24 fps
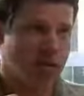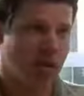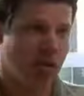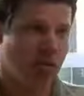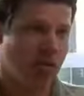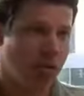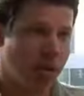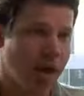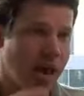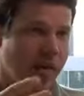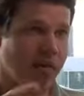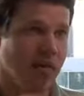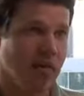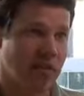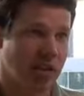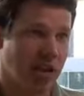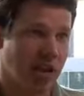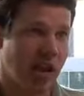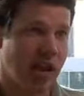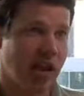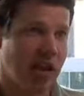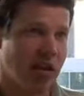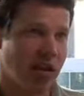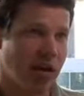None of them have this
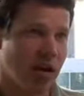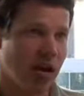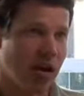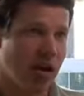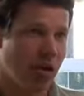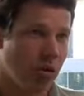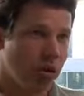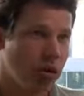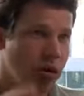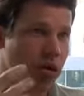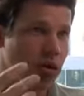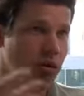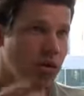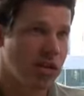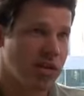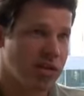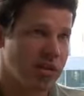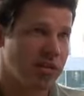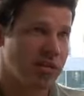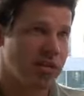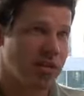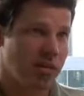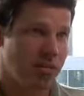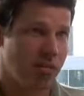layer where you get
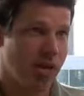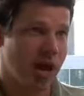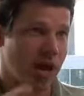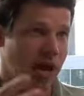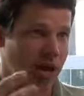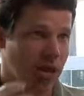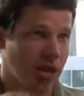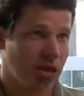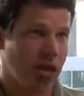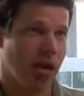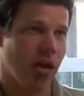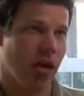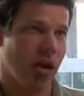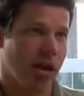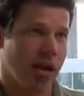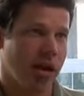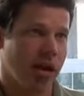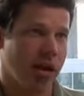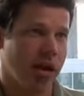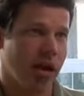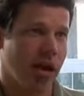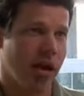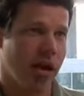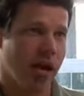to sit back and think like a
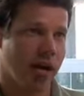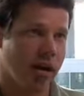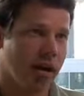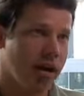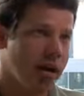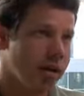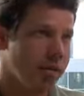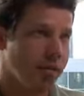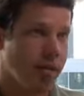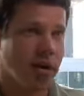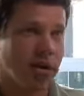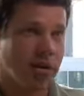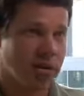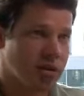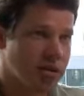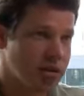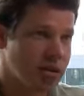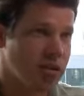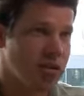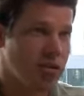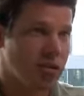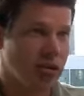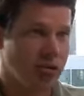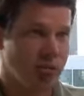Don, make
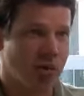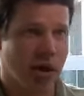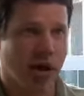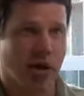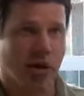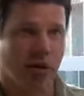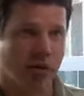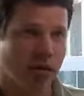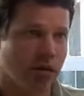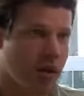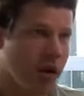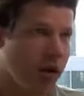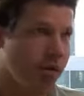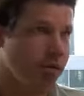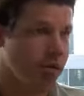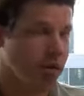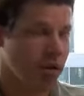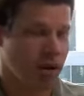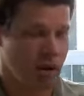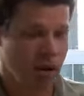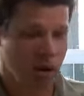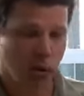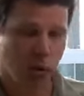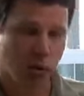decisions about your
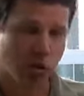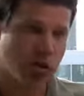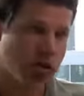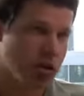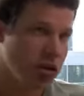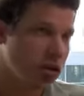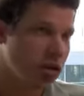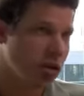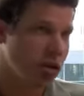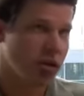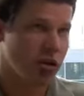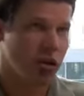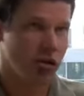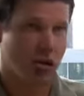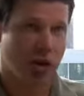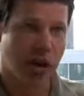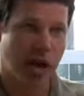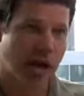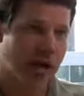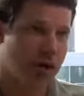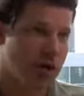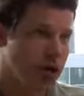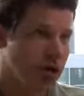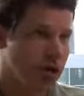family, what you're going to do and
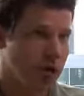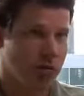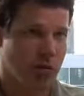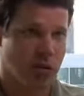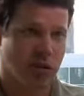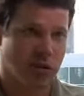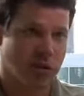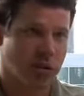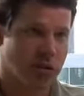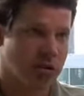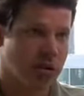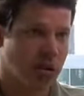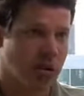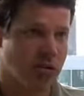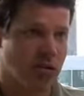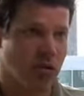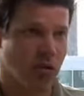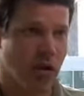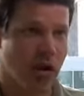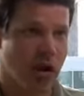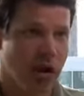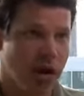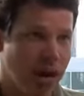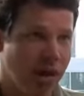how you're going to be
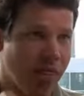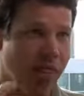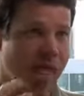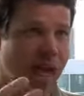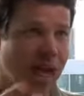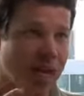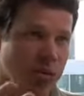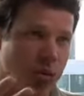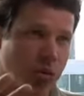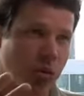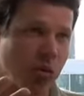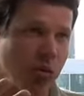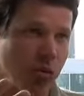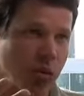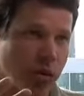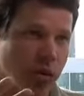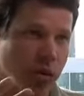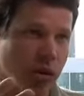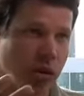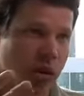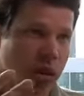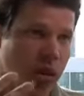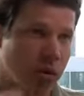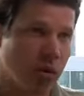successful. And that's what we
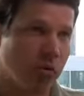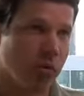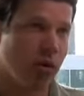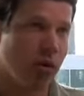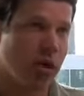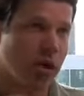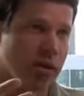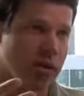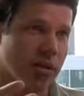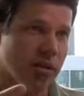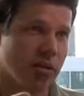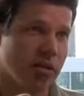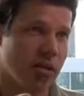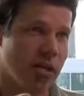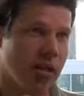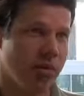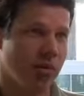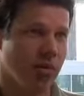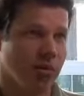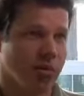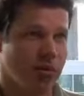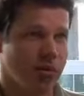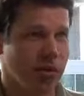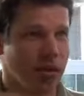really think we're bringing to the
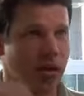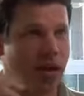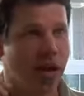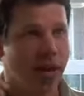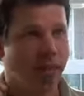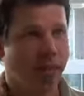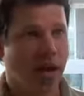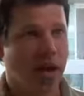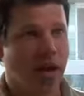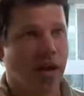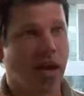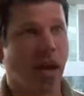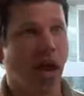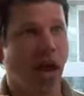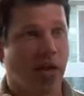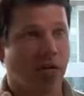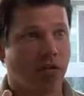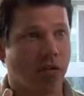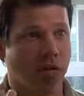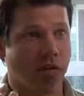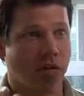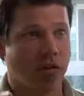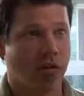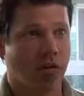table to make
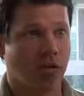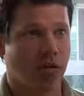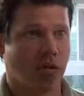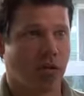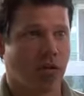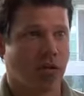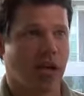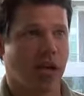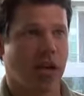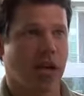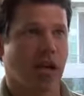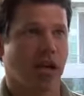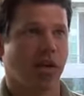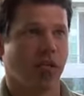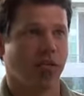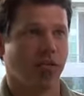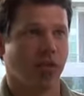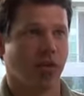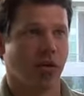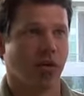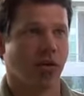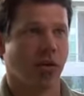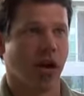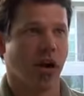Godfather II stand out from
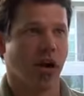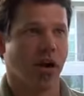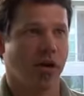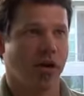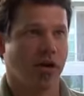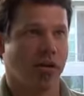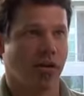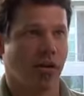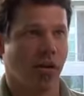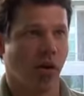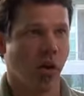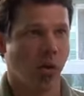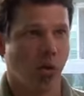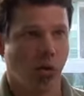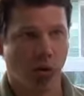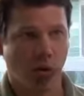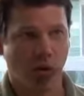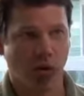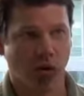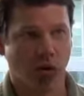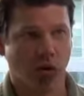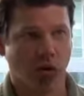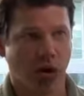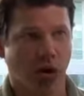the crowd in the open
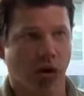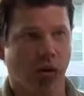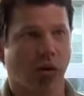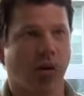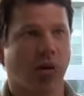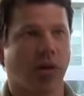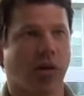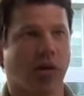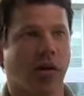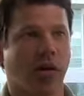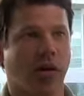world genre.